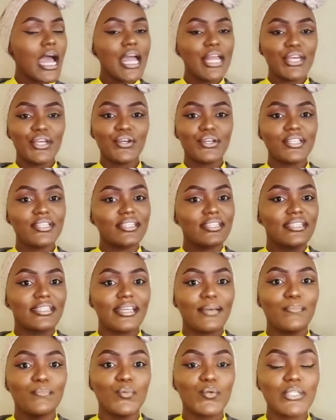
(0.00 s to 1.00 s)
Not in the
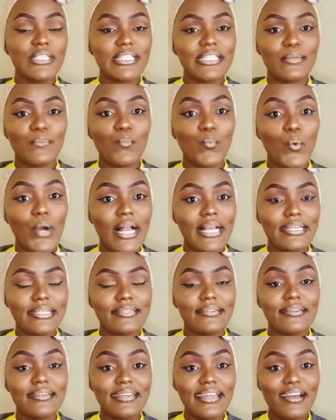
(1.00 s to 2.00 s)
Muslim world,
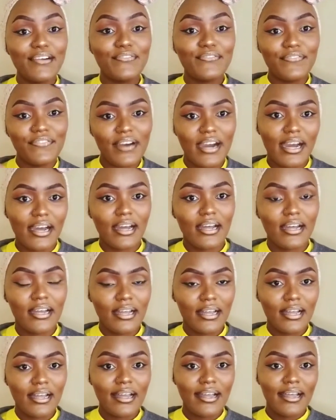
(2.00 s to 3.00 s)
never.
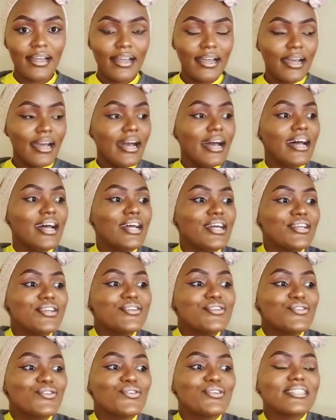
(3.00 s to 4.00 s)

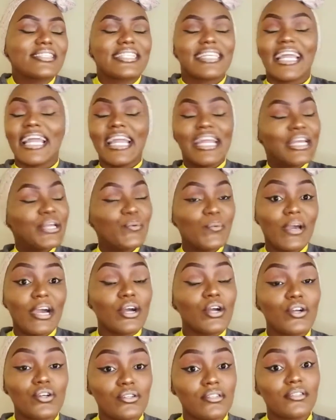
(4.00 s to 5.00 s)
Not anywhere
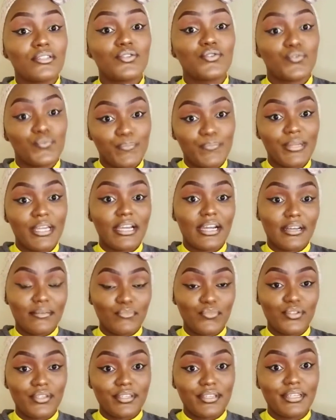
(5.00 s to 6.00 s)
close to being a
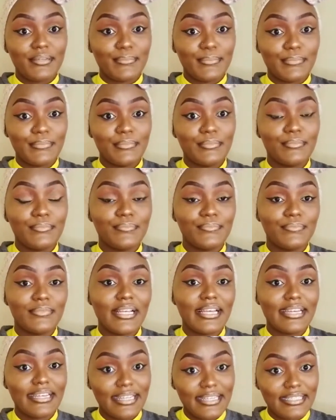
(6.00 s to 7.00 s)
Muslim
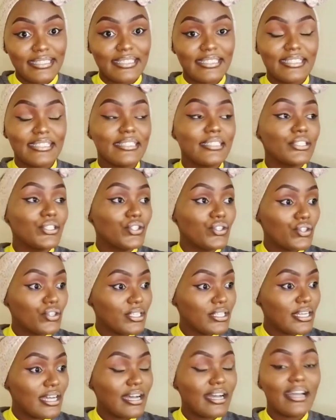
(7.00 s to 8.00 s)
lady,
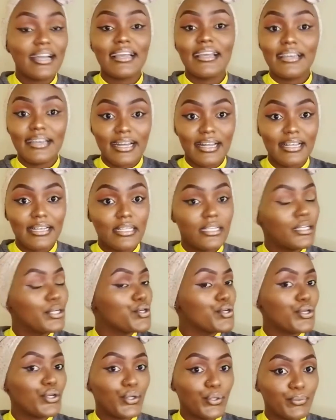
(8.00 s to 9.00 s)
daughter, girl,
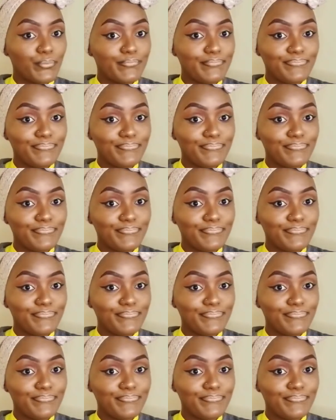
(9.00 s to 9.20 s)
no.